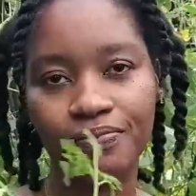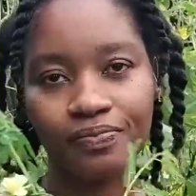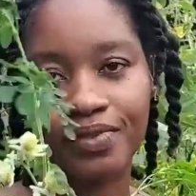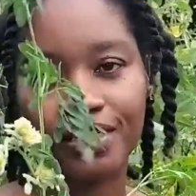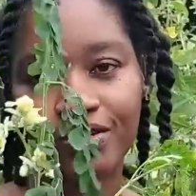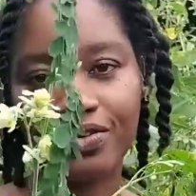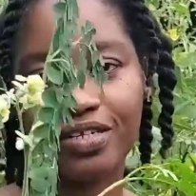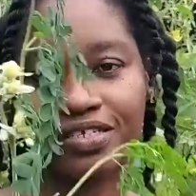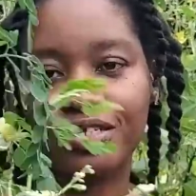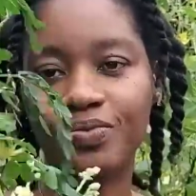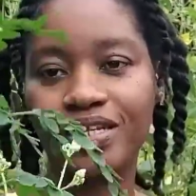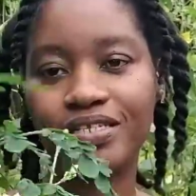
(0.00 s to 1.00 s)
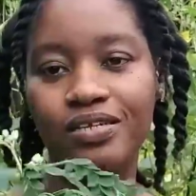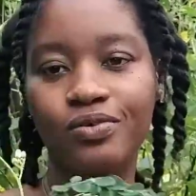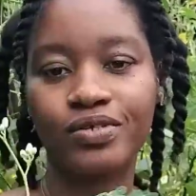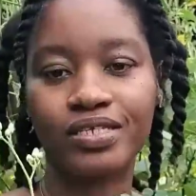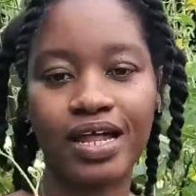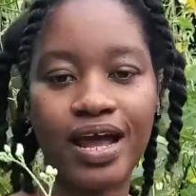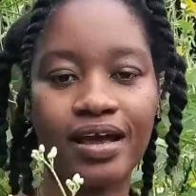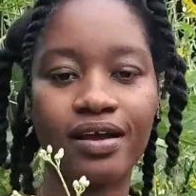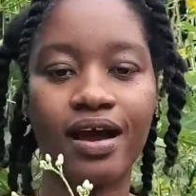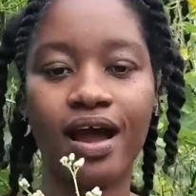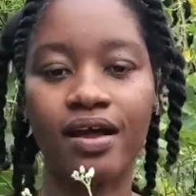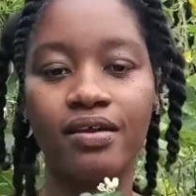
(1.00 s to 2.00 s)
So this is what it looks like,
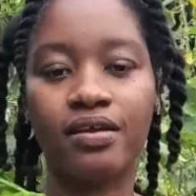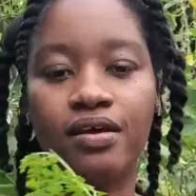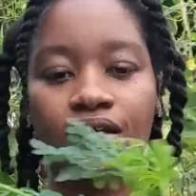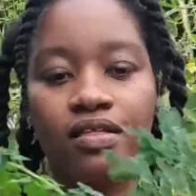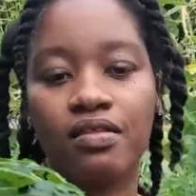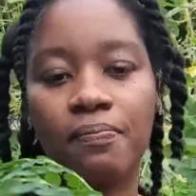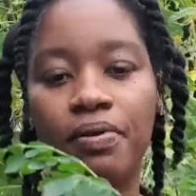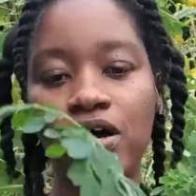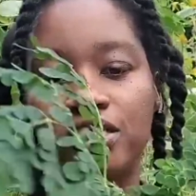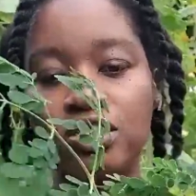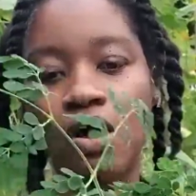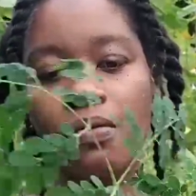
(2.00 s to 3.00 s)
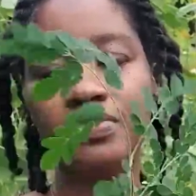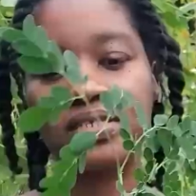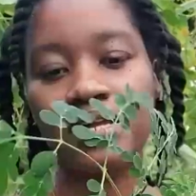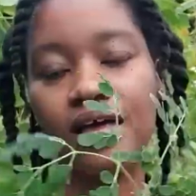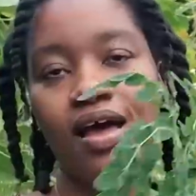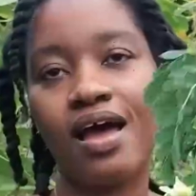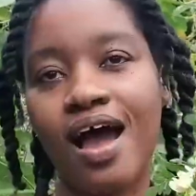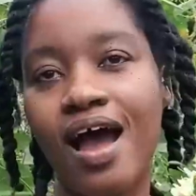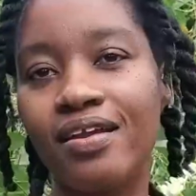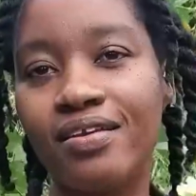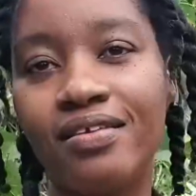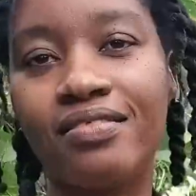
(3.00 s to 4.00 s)
and the blossoms.
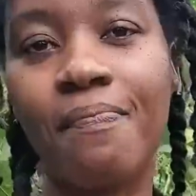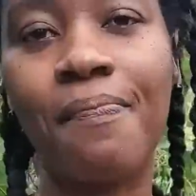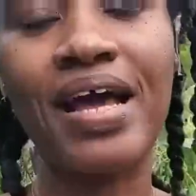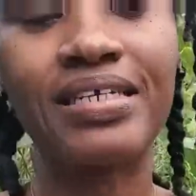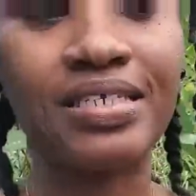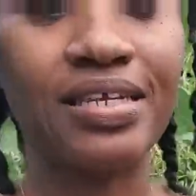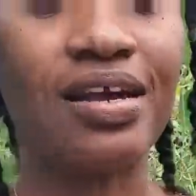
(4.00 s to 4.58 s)
And the best thing